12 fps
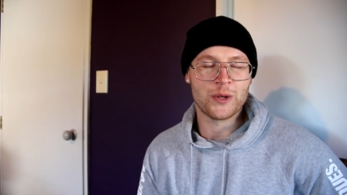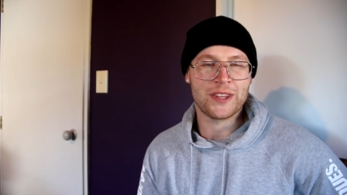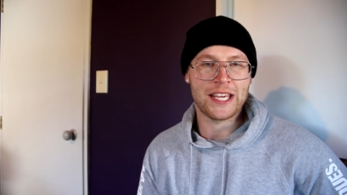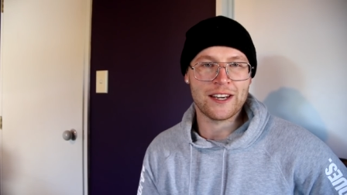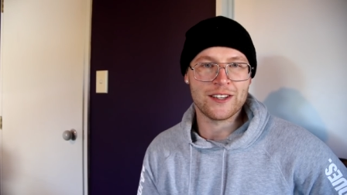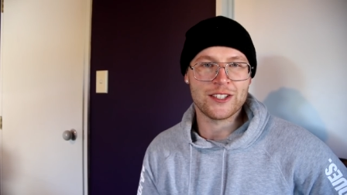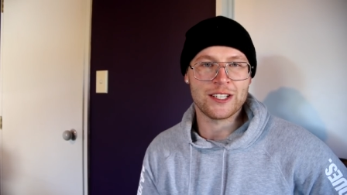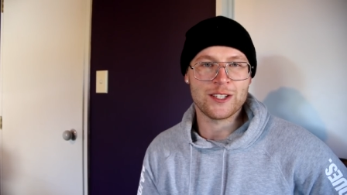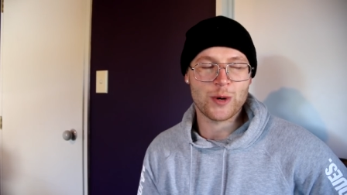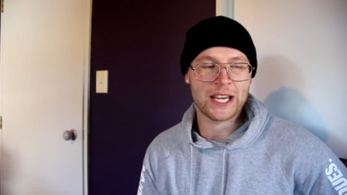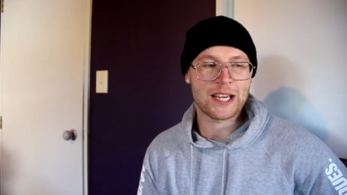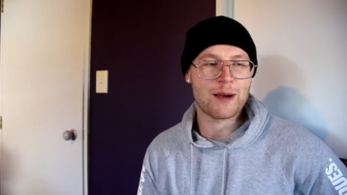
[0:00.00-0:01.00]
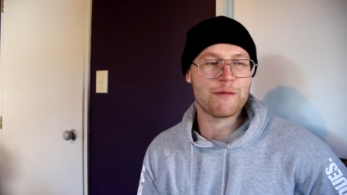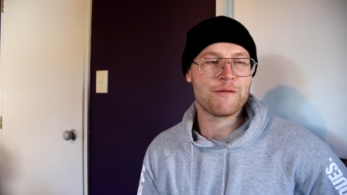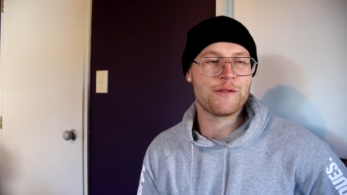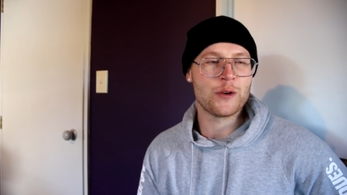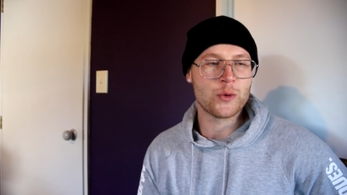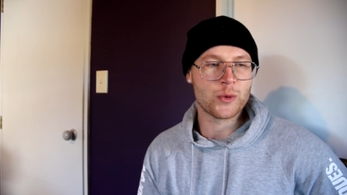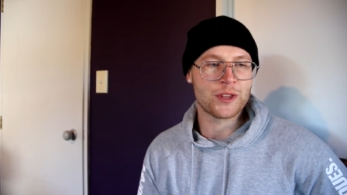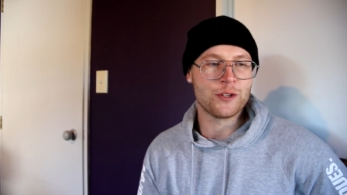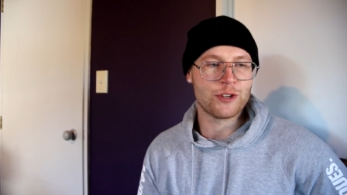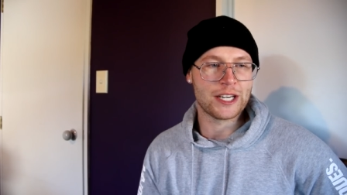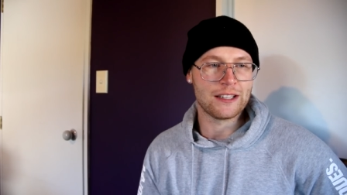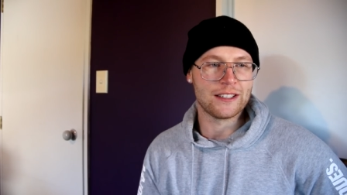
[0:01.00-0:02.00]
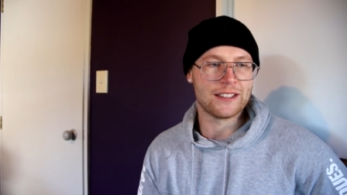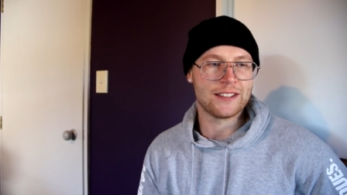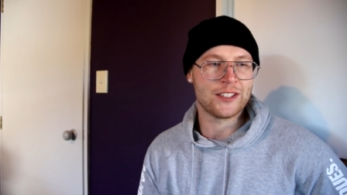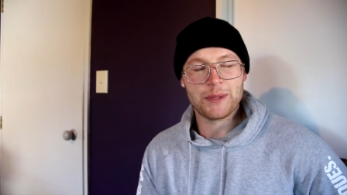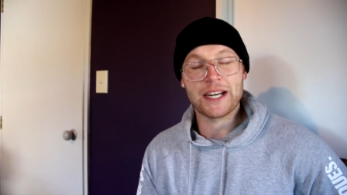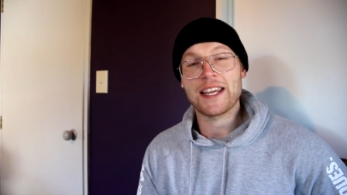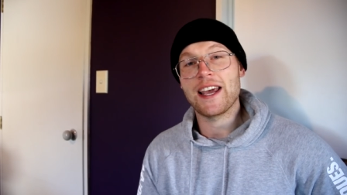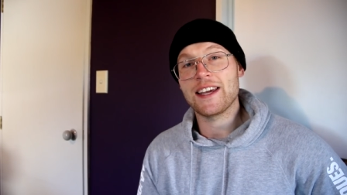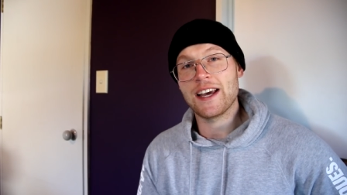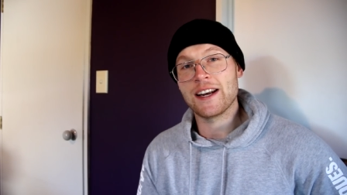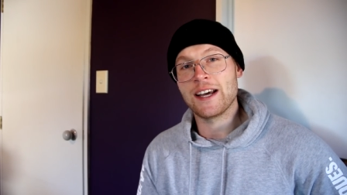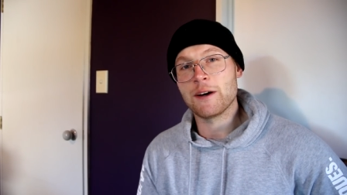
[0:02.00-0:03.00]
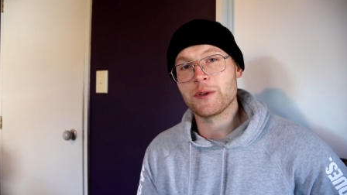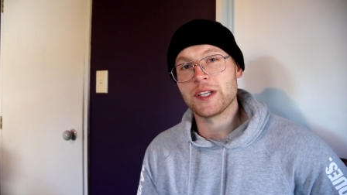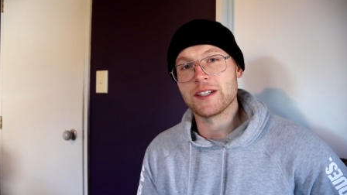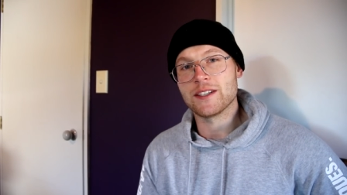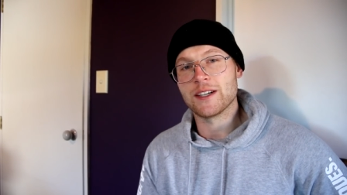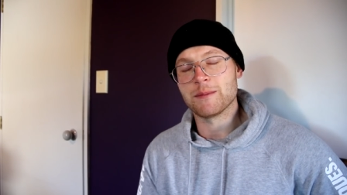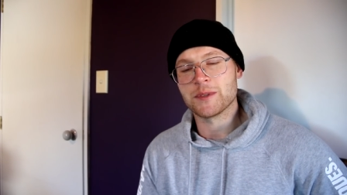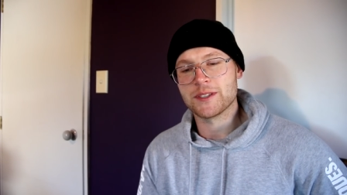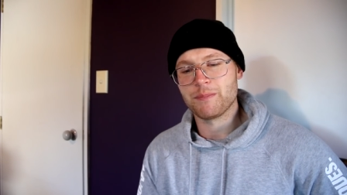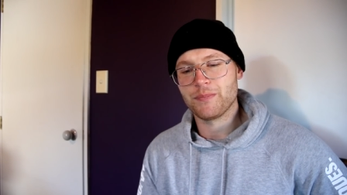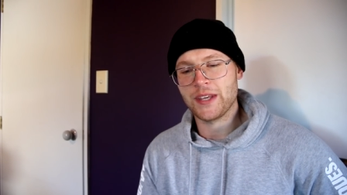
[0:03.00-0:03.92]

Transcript: with energy, you wake up filled with adrenaline, but it can get unhealthy at times.